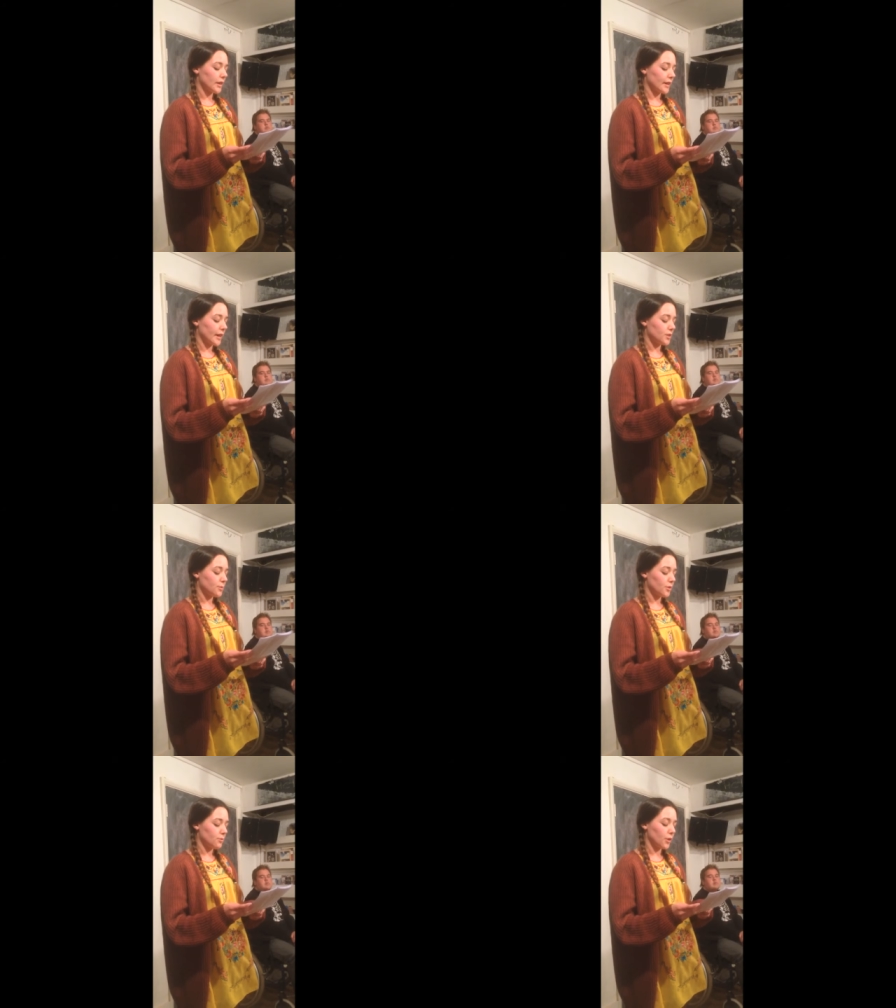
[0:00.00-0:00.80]

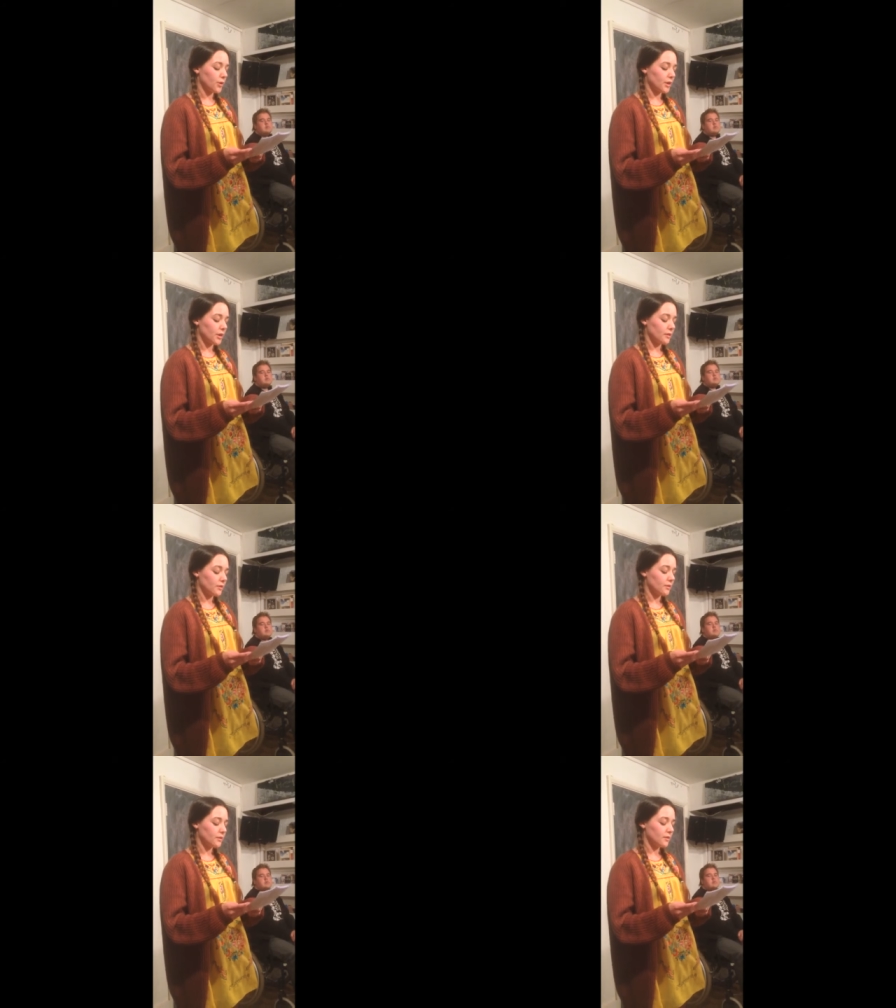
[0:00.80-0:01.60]
engagement broken,
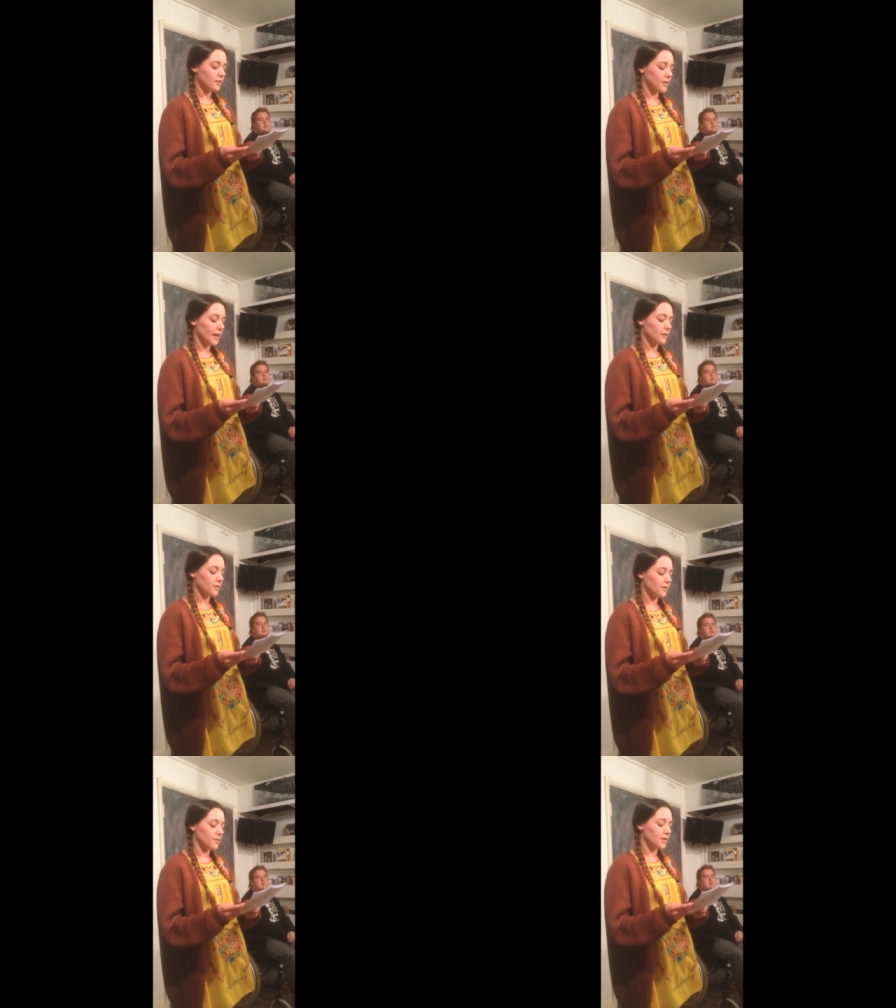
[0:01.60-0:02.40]

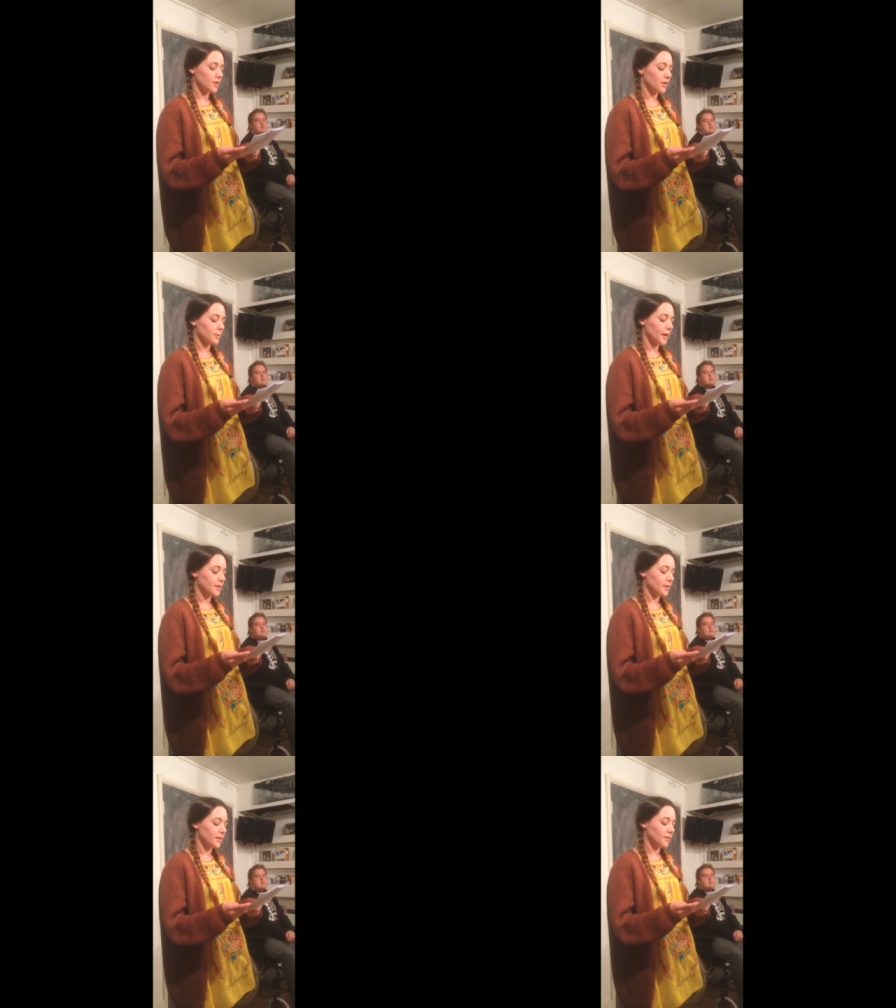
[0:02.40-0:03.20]
then the dark
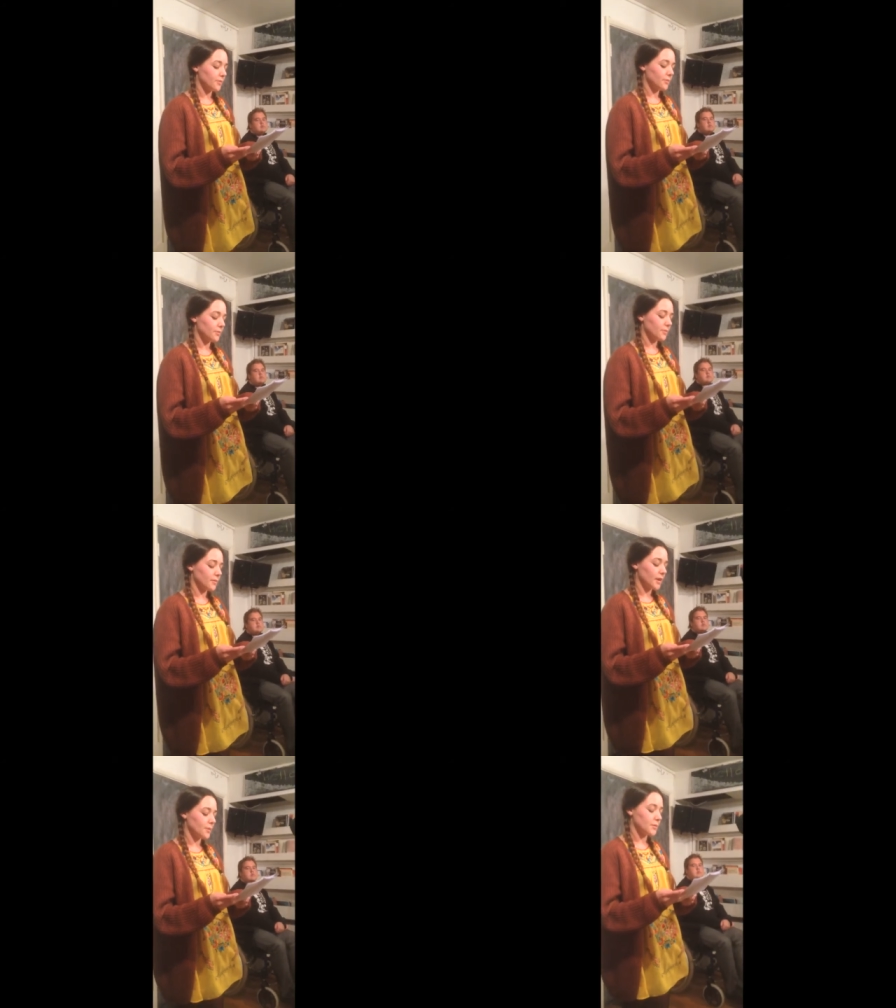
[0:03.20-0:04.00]
matter,
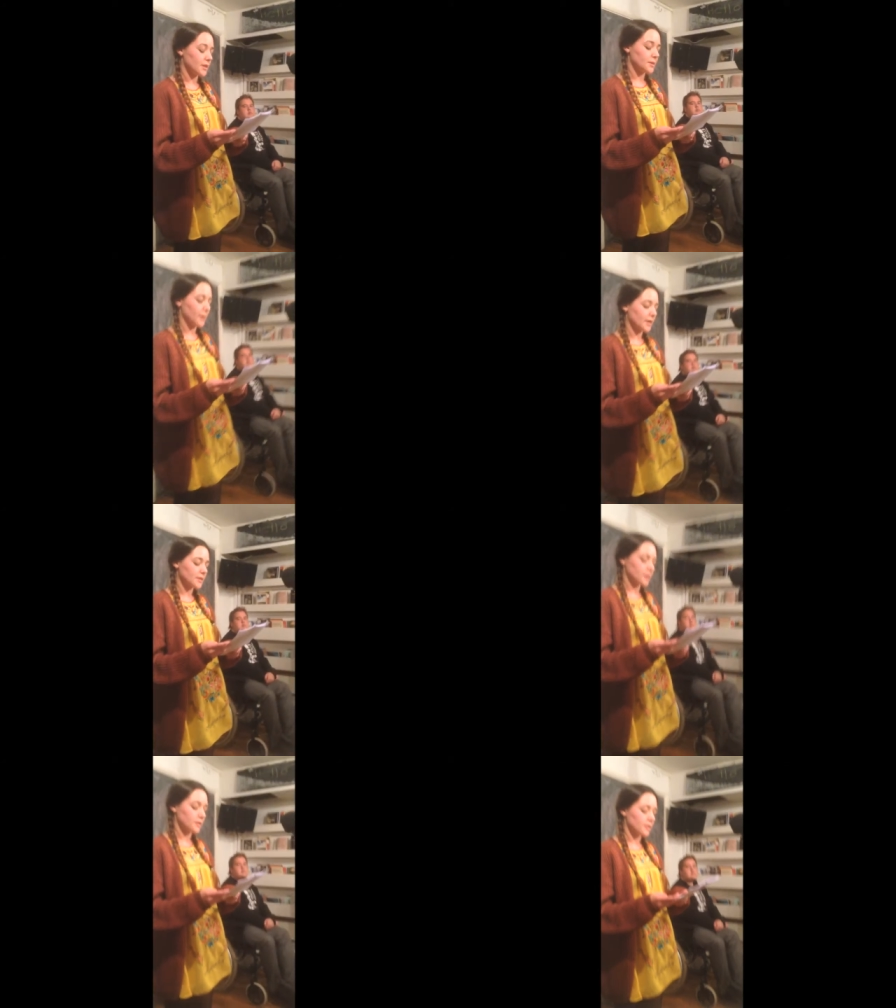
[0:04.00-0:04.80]
empty
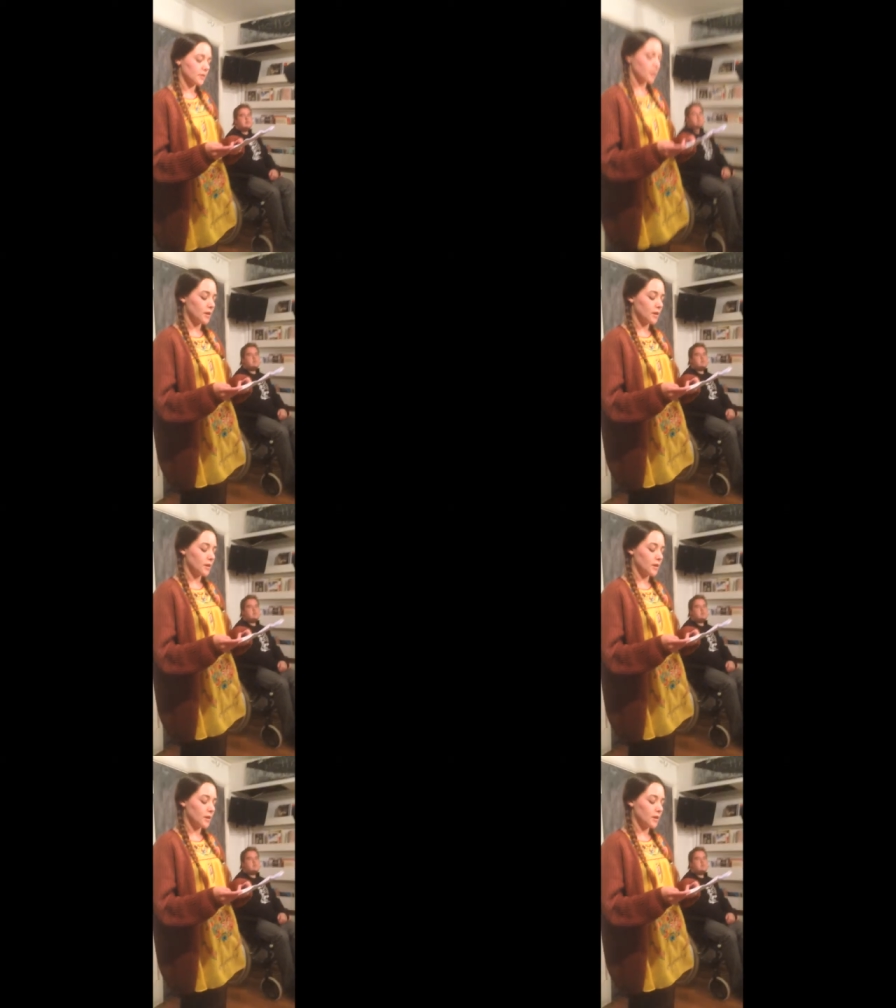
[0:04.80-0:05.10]
spaces,